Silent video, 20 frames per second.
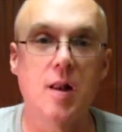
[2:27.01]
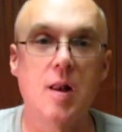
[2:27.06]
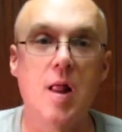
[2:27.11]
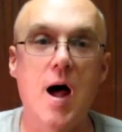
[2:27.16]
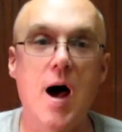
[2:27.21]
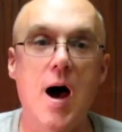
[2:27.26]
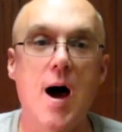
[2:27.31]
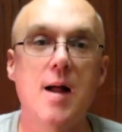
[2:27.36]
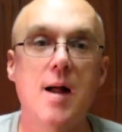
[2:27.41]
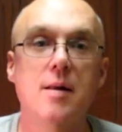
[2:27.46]
a
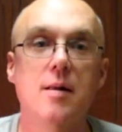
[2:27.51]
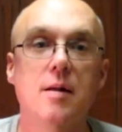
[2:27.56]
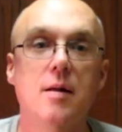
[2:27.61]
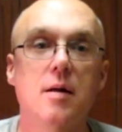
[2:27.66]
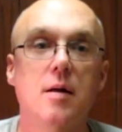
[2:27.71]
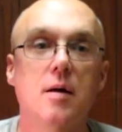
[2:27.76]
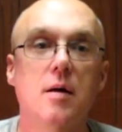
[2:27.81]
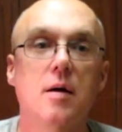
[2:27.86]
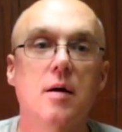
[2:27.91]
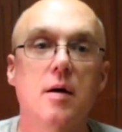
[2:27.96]
lot.
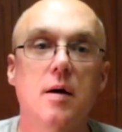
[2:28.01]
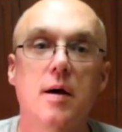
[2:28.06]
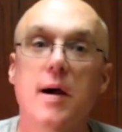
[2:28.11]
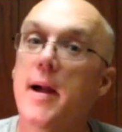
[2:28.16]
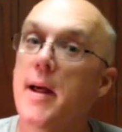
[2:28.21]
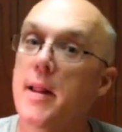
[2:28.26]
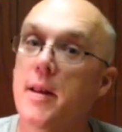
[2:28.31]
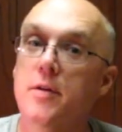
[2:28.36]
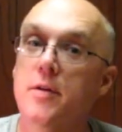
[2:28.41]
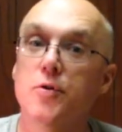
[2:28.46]

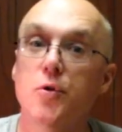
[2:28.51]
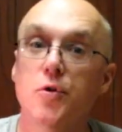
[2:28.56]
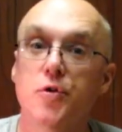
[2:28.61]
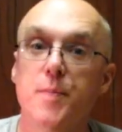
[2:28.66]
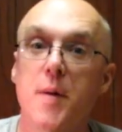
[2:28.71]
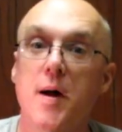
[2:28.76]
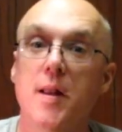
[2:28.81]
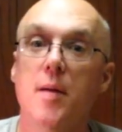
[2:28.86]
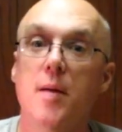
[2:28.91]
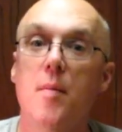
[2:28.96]
And they do
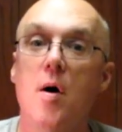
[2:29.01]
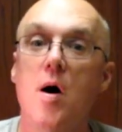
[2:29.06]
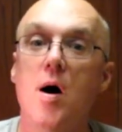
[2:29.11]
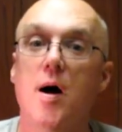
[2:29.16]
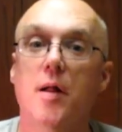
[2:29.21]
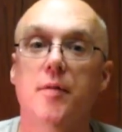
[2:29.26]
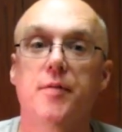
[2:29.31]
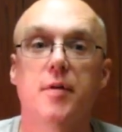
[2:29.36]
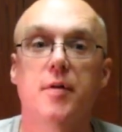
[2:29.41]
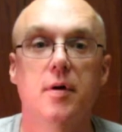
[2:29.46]
smell the
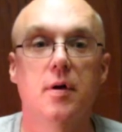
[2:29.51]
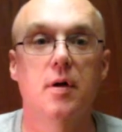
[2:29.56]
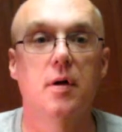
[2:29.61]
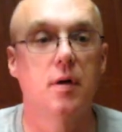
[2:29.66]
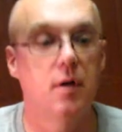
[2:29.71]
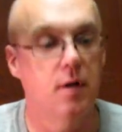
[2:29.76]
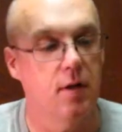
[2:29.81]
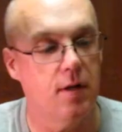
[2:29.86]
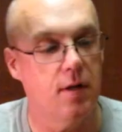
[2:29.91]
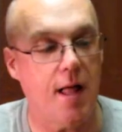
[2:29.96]
malt.
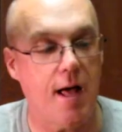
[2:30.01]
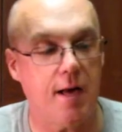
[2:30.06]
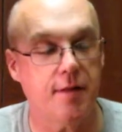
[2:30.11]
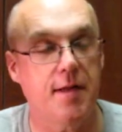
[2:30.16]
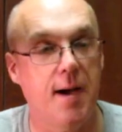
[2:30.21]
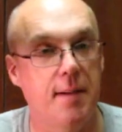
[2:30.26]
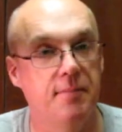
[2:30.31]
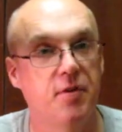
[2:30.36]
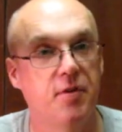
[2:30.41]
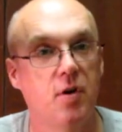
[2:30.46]
A lot
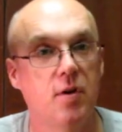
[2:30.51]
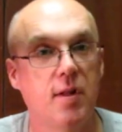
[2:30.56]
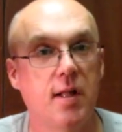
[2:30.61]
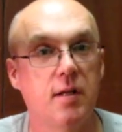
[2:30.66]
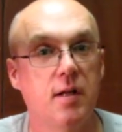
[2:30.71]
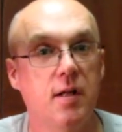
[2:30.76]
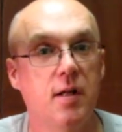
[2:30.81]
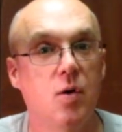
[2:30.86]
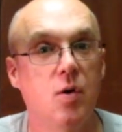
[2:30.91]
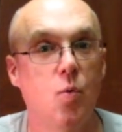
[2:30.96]
of times in
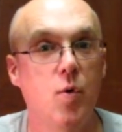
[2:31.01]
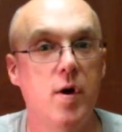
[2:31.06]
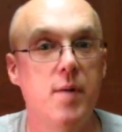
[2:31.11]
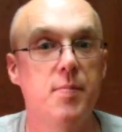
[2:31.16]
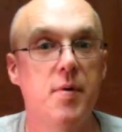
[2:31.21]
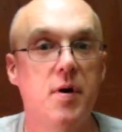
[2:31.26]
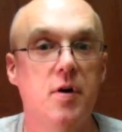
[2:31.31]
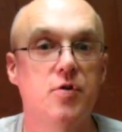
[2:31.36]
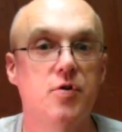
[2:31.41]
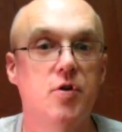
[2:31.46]
the
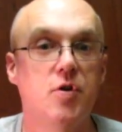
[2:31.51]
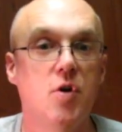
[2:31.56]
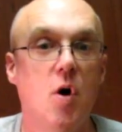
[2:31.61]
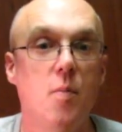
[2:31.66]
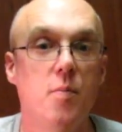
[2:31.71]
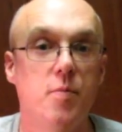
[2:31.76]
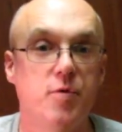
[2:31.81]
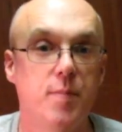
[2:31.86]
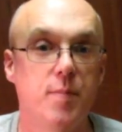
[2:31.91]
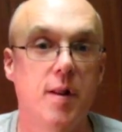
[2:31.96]
wheat beers you
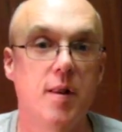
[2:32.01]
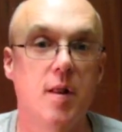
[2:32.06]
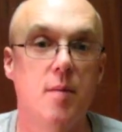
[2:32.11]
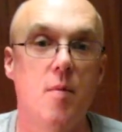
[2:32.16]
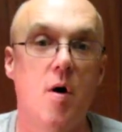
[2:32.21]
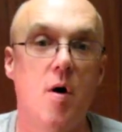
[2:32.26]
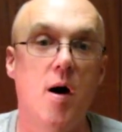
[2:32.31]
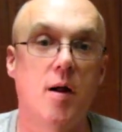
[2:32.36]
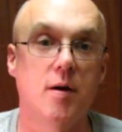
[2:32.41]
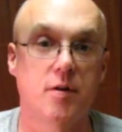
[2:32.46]
don't smell
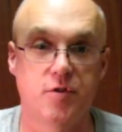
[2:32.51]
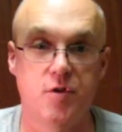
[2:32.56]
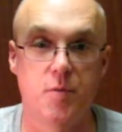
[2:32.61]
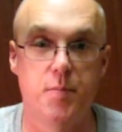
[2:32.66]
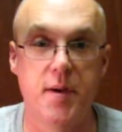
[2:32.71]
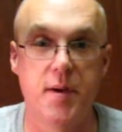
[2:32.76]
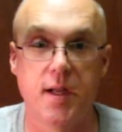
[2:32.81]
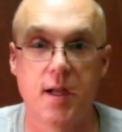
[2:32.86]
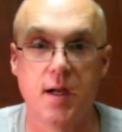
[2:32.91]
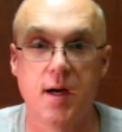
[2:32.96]
the malt because you're
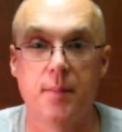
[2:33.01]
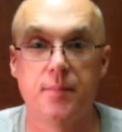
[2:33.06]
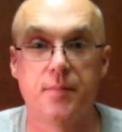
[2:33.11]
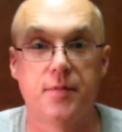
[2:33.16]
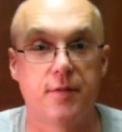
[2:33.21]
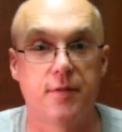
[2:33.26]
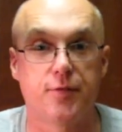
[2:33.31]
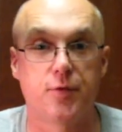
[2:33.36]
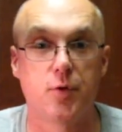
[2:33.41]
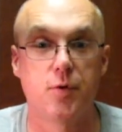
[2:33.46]
picking
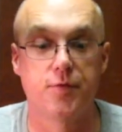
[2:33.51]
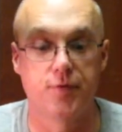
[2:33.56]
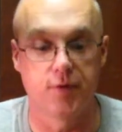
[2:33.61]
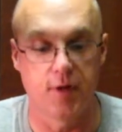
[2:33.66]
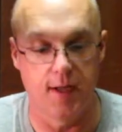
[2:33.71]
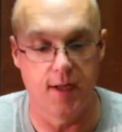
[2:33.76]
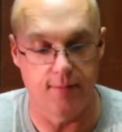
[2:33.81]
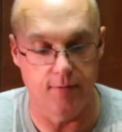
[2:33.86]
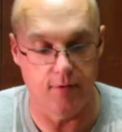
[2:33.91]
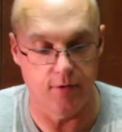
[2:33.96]
up the fruit
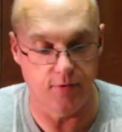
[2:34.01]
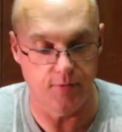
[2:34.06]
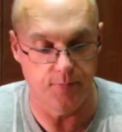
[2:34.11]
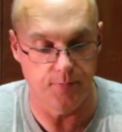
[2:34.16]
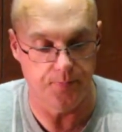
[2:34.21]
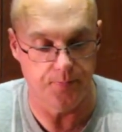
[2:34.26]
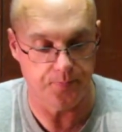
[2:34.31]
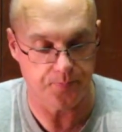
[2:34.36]
flavors.